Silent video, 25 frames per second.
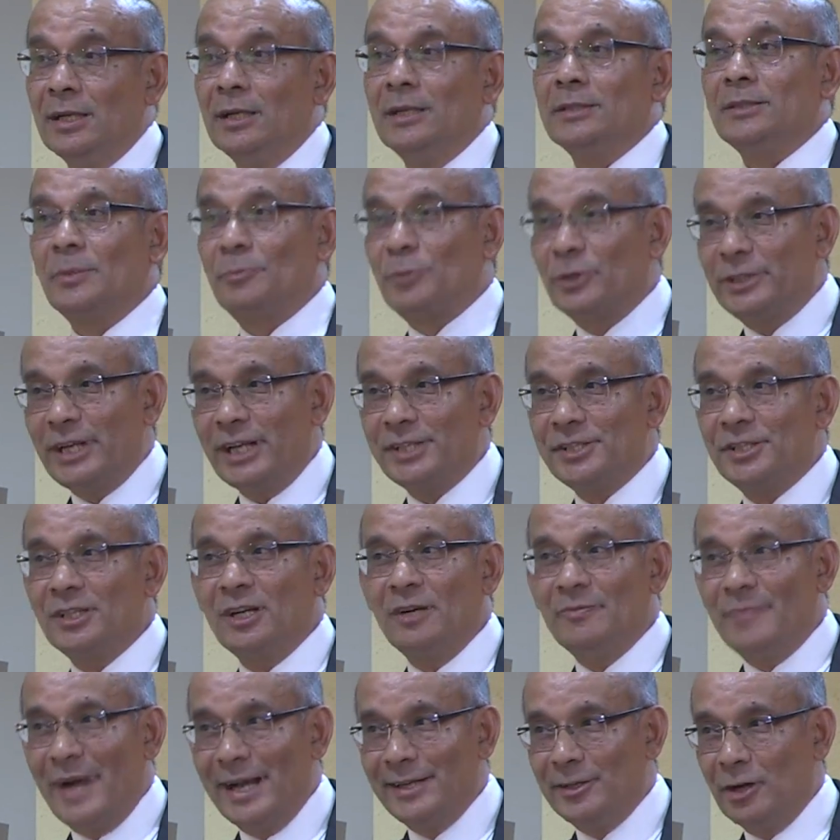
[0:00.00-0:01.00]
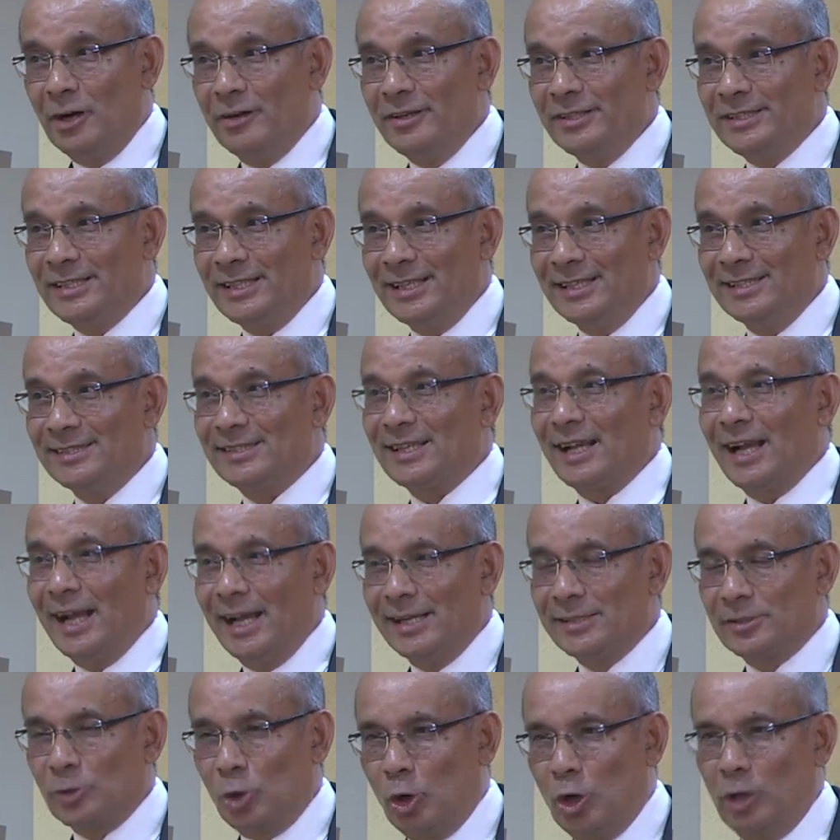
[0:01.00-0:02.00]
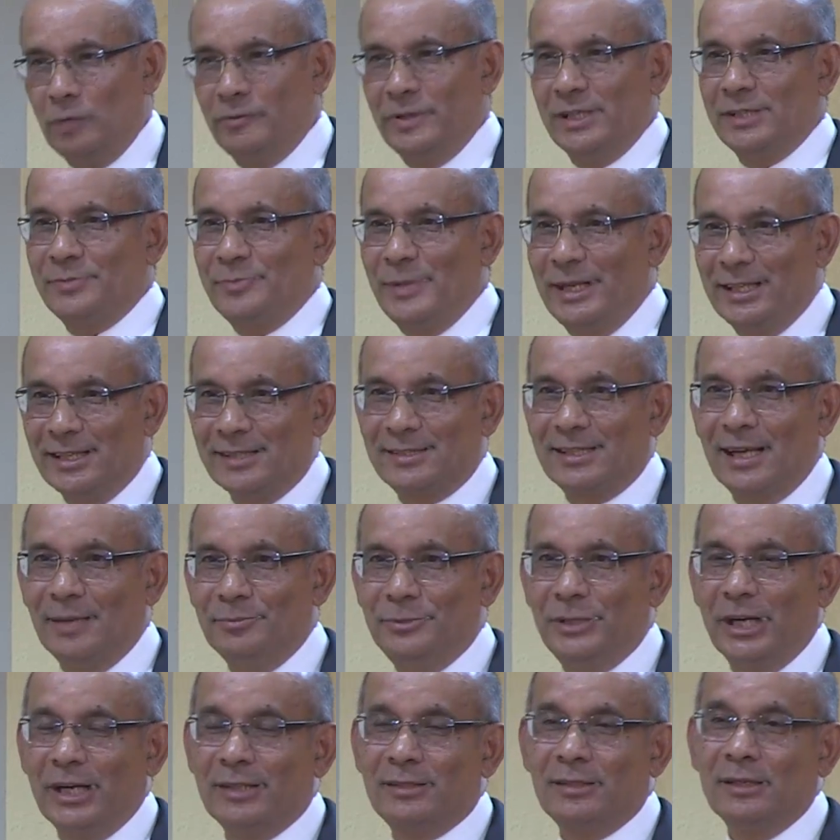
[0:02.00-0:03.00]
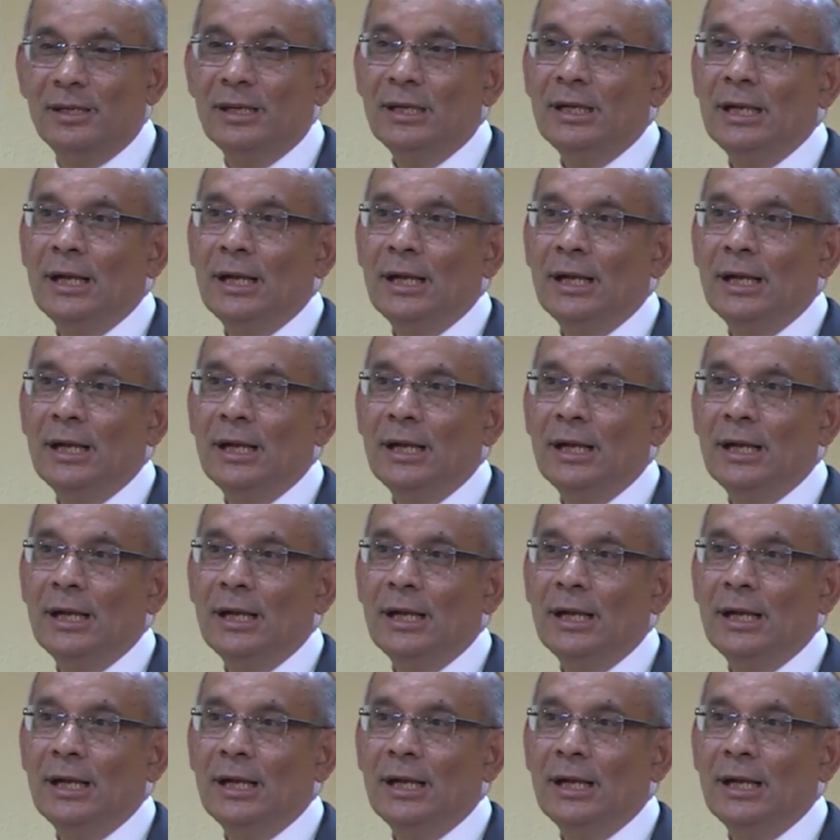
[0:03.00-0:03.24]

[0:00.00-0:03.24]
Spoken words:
The protection of minorities has always been a subject